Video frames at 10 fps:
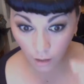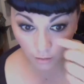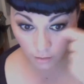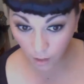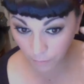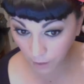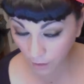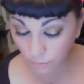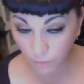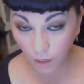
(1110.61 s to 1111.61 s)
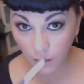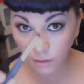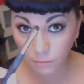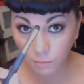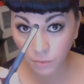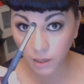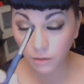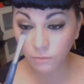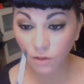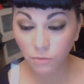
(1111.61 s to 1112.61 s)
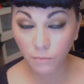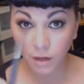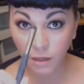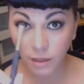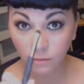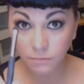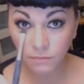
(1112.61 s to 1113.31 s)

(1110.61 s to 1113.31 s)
top and bottom a bit with my